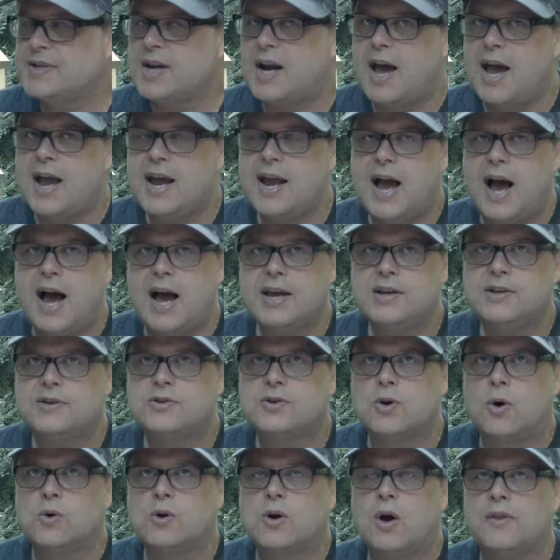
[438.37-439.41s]
And I
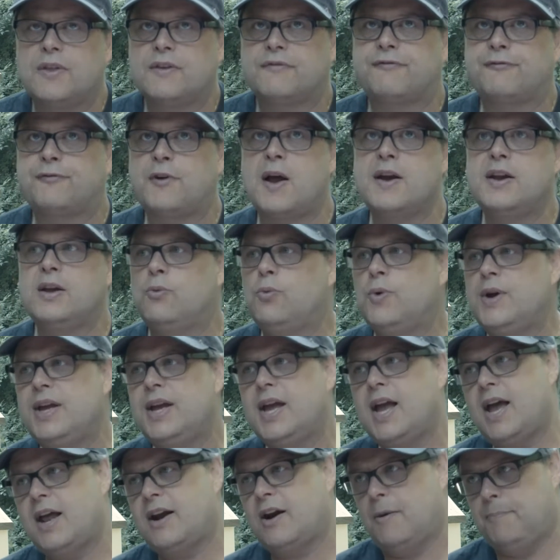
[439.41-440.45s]
joke all that, Fredi, we
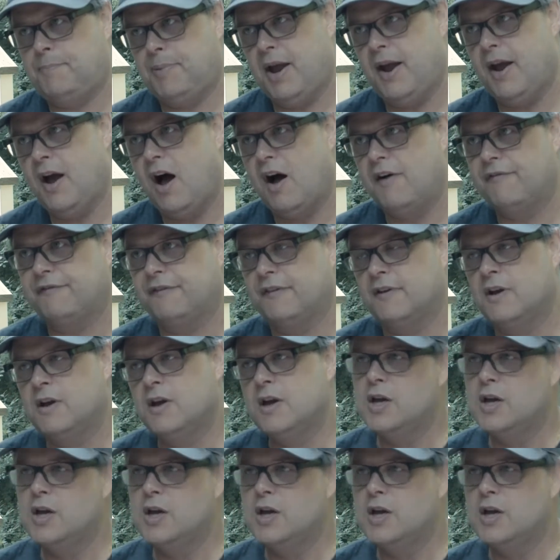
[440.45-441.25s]
had our payoff.